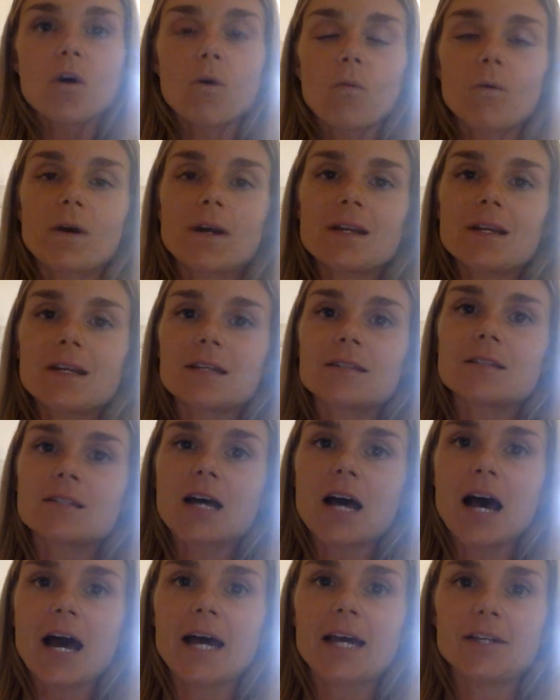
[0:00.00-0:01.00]
One is the
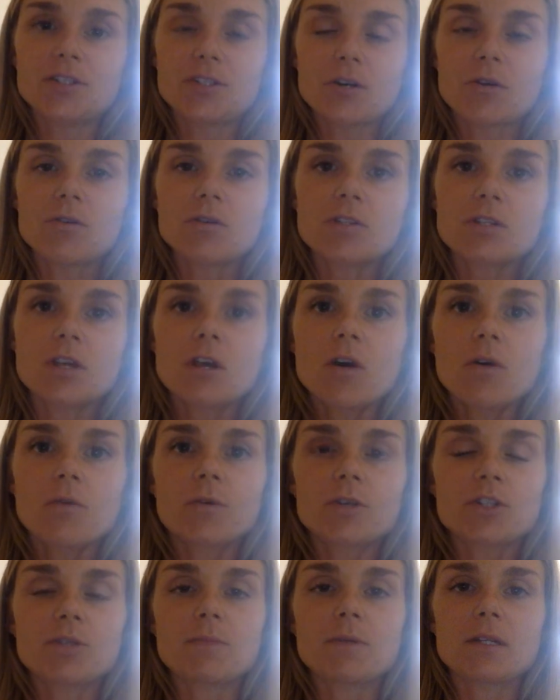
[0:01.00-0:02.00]
high dose,
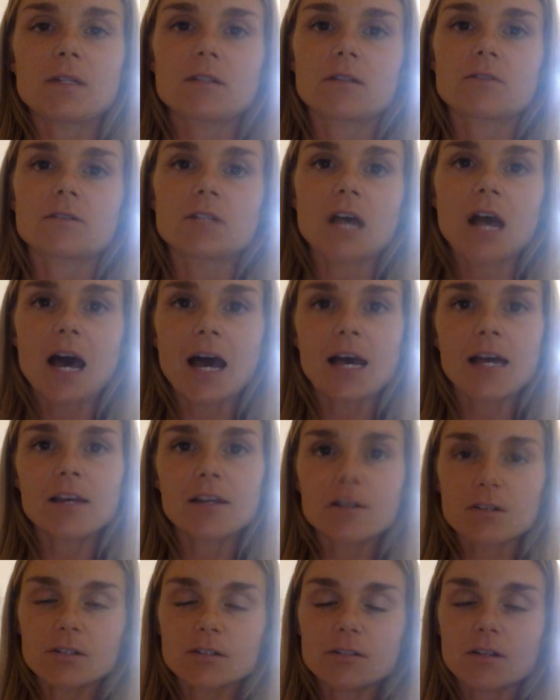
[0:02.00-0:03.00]
which means there's a high
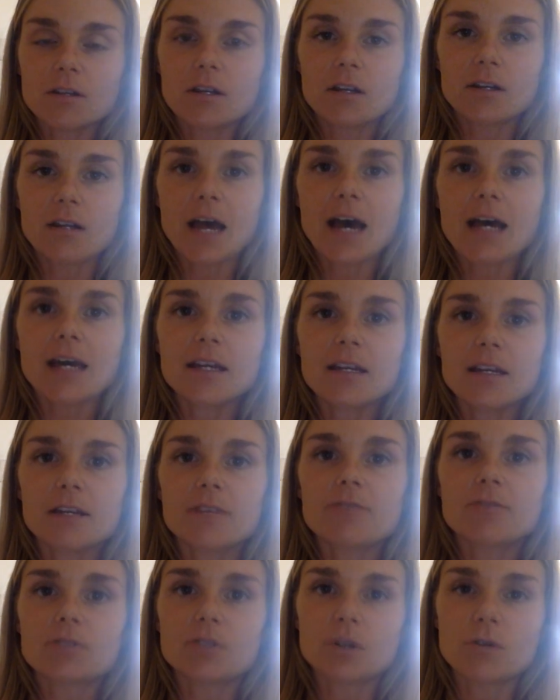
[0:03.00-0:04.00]

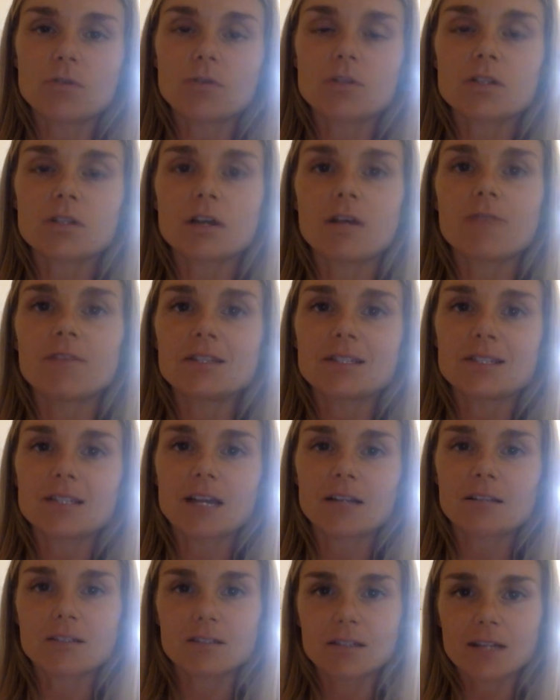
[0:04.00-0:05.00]
enough dose of
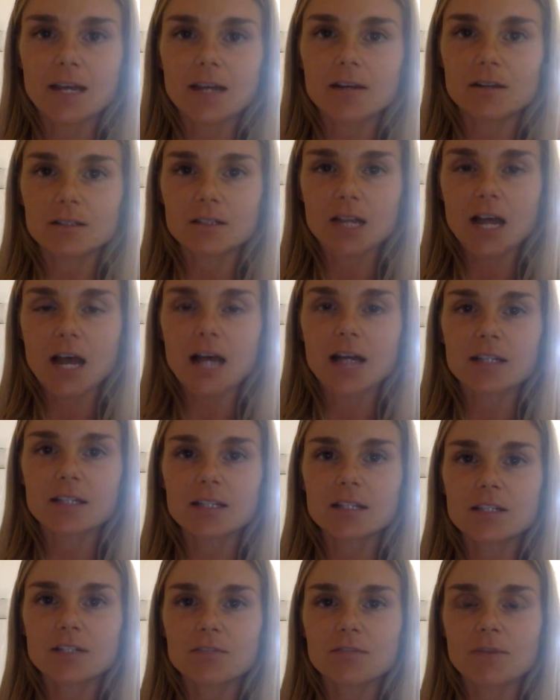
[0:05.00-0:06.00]
insecticidal
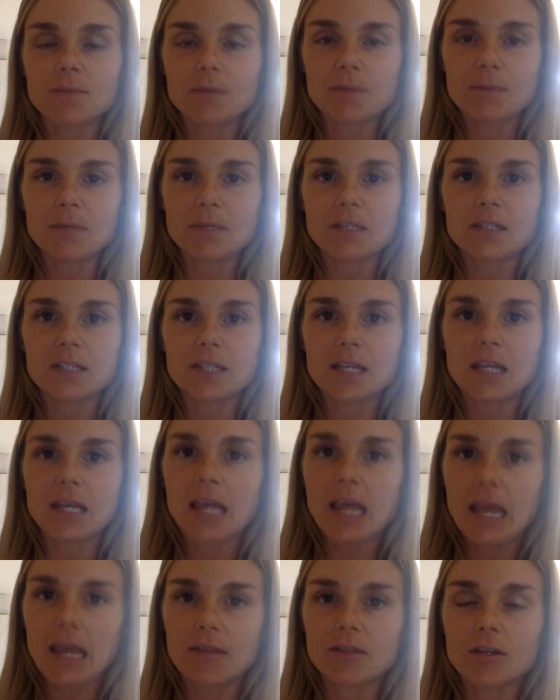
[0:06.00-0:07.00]
toxins from the BT
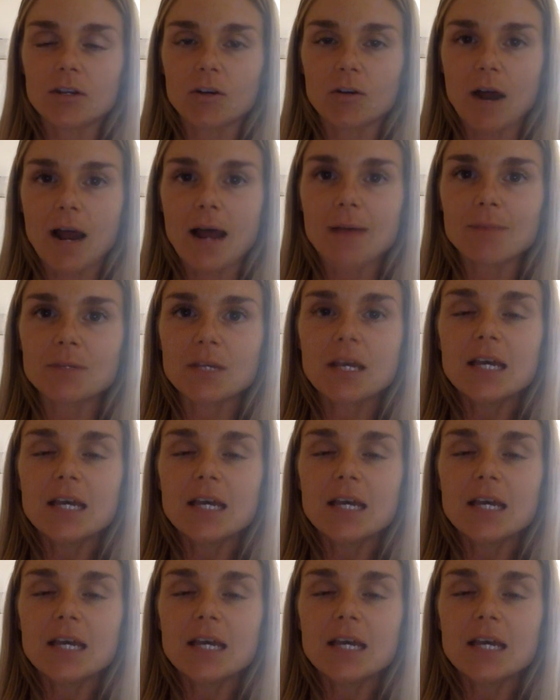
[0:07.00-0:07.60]
in the crops